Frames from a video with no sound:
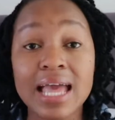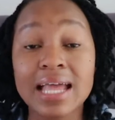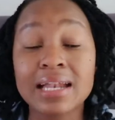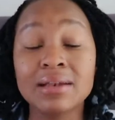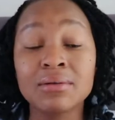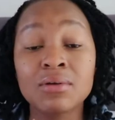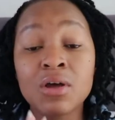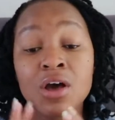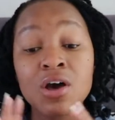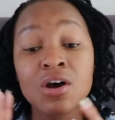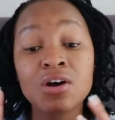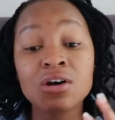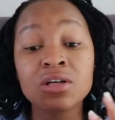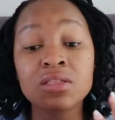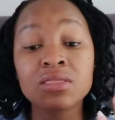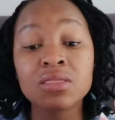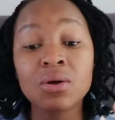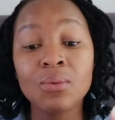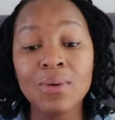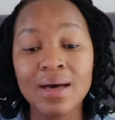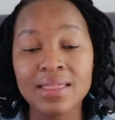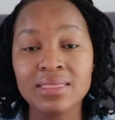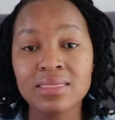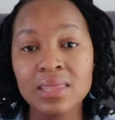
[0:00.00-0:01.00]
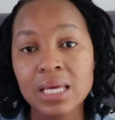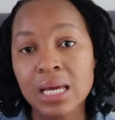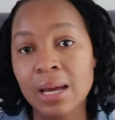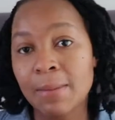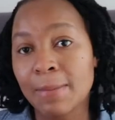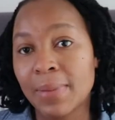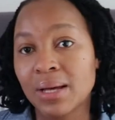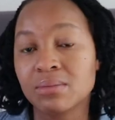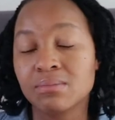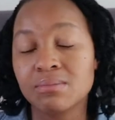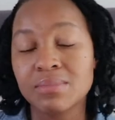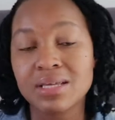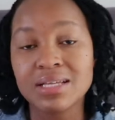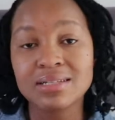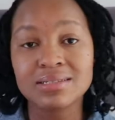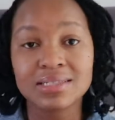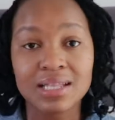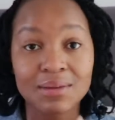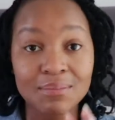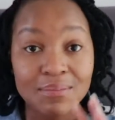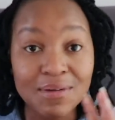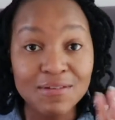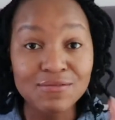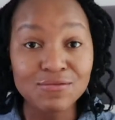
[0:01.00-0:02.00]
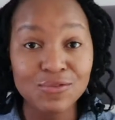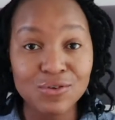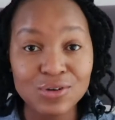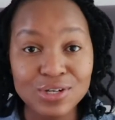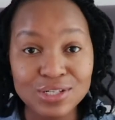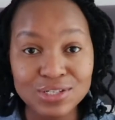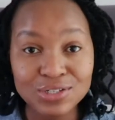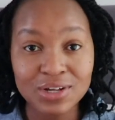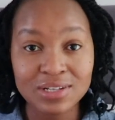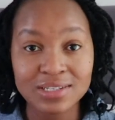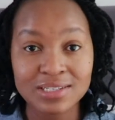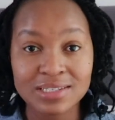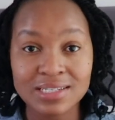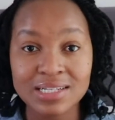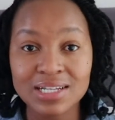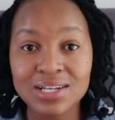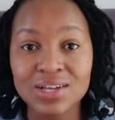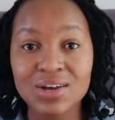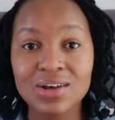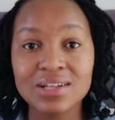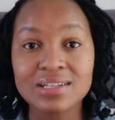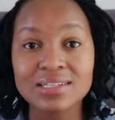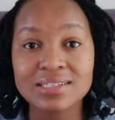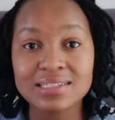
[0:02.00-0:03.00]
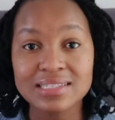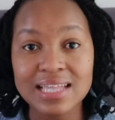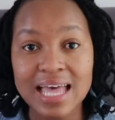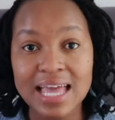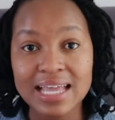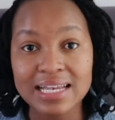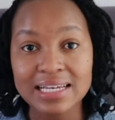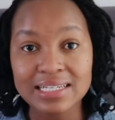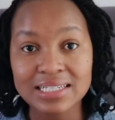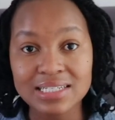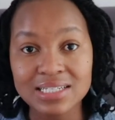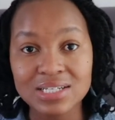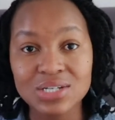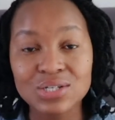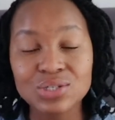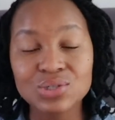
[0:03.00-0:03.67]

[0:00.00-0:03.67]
And the one thing about me is that my phone is constantly on silent.